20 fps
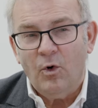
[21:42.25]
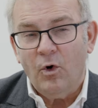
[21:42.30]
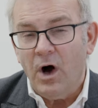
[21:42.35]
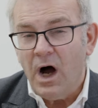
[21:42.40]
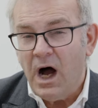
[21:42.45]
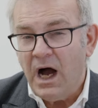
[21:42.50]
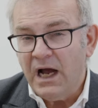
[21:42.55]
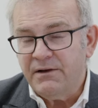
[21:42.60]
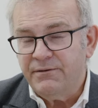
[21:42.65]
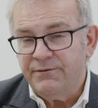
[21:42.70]

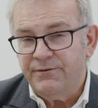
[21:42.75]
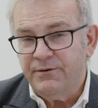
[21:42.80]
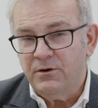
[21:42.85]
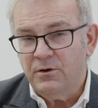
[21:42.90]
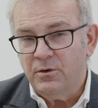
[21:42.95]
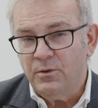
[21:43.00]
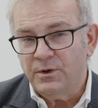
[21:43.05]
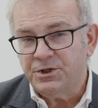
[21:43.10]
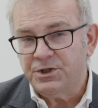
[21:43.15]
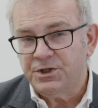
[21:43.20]
or
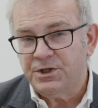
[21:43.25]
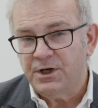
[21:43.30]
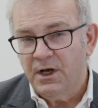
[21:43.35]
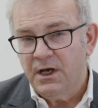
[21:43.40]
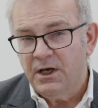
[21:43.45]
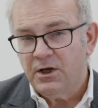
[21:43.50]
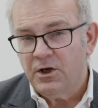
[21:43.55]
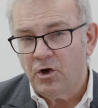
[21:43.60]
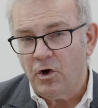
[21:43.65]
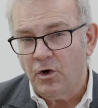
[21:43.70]
HIFU, which
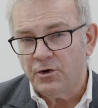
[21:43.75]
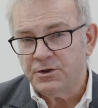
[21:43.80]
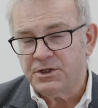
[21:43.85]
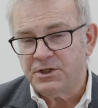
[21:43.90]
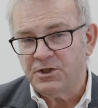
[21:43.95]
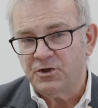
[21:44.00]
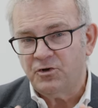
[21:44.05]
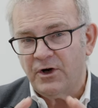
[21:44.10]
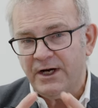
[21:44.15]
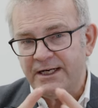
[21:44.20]

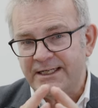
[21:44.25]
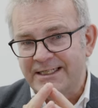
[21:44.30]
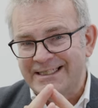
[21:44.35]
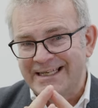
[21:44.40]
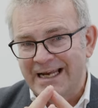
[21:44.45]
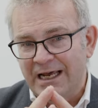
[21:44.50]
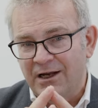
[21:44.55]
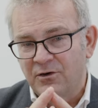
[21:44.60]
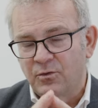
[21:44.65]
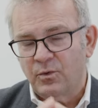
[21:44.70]
concentrates
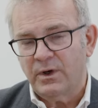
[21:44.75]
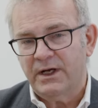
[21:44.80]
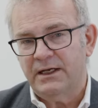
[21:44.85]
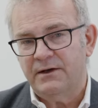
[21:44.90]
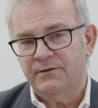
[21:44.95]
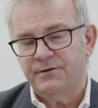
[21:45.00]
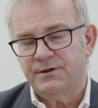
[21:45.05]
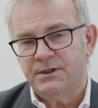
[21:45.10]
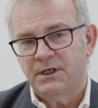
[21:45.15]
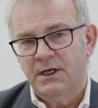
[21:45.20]
sound
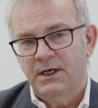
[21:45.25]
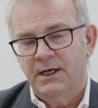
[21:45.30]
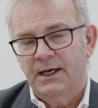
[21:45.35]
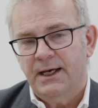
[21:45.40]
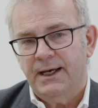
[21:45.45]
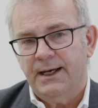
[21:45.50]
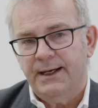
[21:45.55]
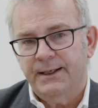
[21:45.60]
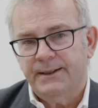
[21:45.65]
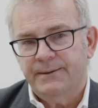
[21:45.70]
waves
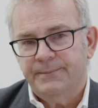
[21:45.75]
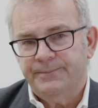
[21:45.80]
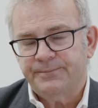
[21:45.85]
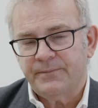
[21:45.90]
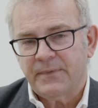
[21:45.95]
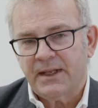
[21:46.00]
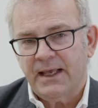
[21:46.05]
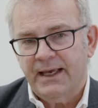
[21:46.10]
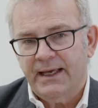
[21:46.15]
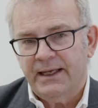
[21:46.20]

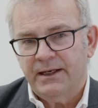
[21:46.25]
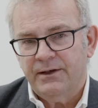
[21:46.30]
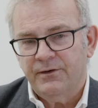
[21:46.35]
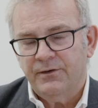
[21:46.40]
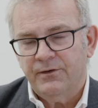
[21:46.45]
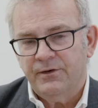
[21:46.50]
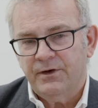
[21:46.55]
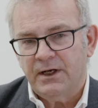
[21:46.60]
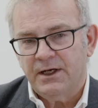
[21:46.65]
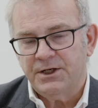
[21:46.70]

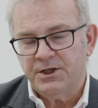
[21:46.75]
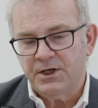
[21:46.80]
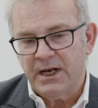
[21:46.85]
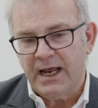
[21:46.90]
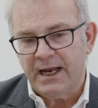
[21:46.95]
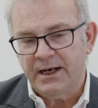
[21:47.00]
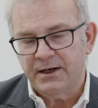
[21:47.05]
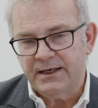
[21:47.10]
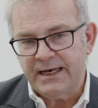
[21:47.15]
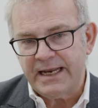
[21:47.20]

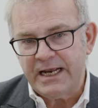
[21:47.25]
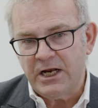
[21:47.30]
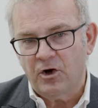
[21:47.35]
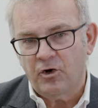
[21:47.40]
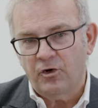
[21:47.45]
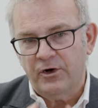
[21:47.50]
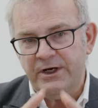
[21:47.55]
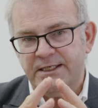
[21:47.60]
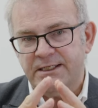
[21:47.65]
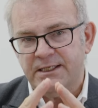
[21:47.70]
and
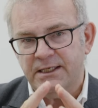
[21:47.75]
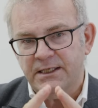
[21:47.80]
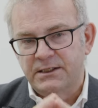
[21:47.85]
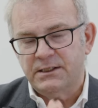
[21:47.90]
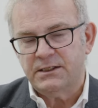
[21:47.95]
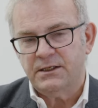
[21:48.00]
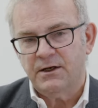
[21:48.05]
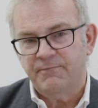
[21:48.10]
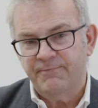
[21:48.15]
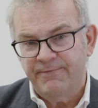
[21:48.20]

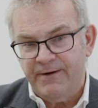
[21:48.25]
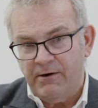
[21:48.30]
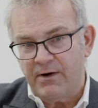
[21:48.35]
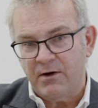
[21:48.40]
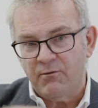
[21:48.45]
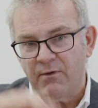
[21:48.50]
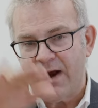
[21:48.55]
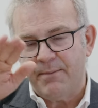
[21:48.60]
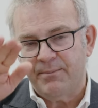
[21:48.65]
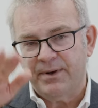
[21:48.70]
increases
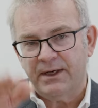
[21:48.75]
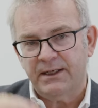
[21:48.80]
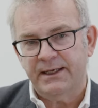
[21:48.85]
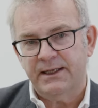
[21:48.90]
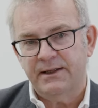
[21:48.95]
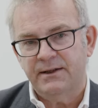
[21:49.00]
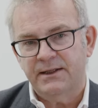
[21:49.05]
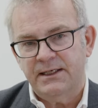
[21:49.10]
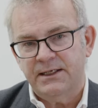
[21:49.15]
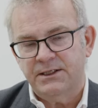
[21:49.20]
very
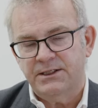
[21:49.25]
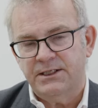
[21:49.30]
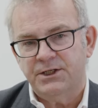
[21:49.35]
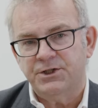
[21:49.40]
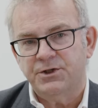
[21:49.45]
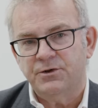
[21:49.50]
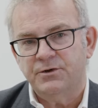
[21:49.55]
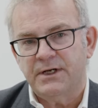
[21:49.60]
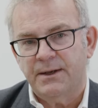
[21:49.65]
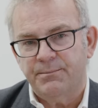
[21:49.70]
rapidly the
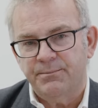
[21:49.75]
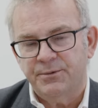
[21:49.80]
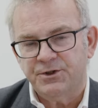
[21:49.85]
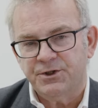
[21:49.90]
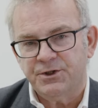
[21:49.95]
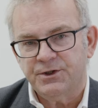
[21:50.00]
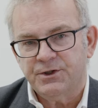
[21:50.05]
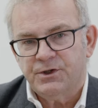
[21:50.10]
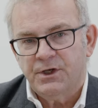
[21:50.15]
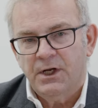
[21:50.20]
tissue
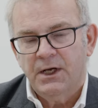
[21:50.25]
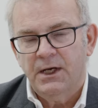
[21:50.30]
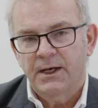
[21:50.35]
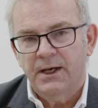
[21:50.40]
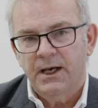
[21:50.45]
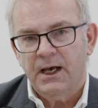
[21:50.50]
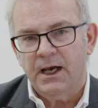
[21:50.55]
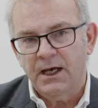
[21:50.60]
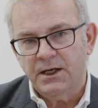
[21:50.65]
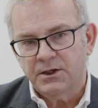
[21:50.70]
temperatures
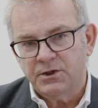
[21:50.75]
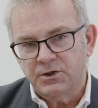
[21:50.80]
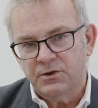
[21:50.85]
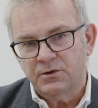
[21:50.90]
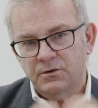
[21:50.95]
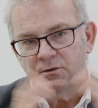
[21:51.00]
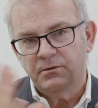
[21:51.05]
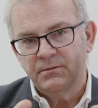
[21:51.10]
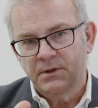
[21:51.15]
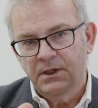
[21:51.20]

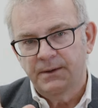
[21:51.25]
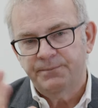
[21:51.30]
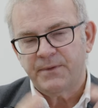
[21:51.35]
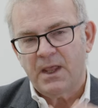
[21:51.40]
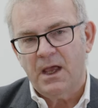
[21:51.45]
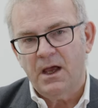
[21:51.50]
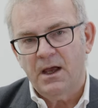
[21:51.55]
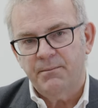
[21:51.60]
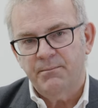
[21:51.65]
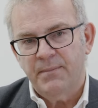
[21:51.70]
to
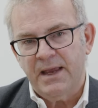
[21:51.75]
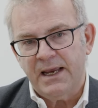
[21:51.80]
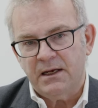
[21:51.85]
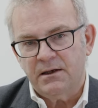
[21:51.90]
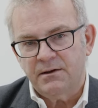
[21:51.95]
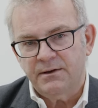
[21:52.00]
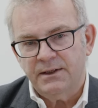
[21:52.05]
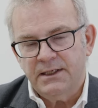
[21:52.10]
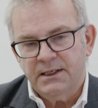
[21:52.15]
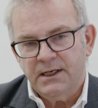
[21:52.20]

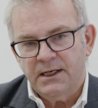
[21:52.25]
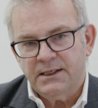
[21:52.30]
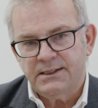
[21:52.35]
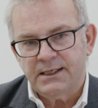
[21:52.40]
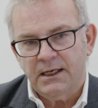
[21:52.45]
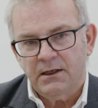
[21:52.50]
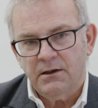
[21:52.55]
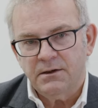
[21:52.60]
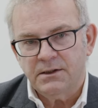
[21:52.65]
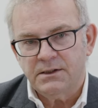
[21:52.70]
make the
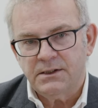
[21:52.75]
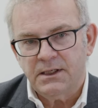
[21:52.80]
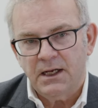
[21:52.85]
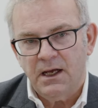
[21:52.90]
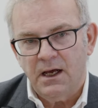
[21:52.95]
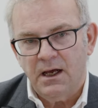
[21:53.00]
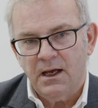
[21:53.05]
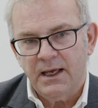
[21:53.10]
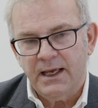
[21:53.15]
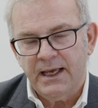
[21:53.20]
cells
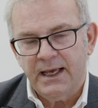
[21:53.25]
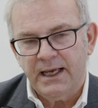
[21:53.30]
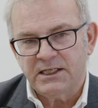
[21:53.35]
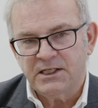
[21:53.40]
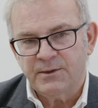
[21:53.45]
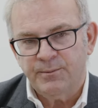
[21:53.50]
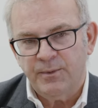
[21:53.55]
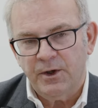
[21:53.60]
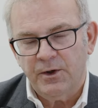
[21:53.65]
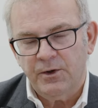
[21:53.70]

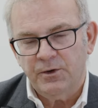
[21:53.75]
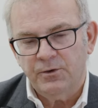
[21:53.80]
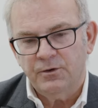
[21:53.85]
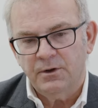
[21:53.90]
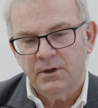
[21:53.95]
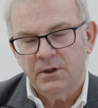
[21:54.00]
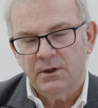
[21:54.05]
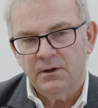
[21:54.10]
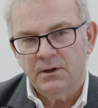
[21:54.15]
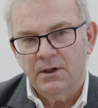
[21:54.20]

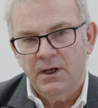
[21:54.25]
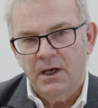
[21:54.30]
explode.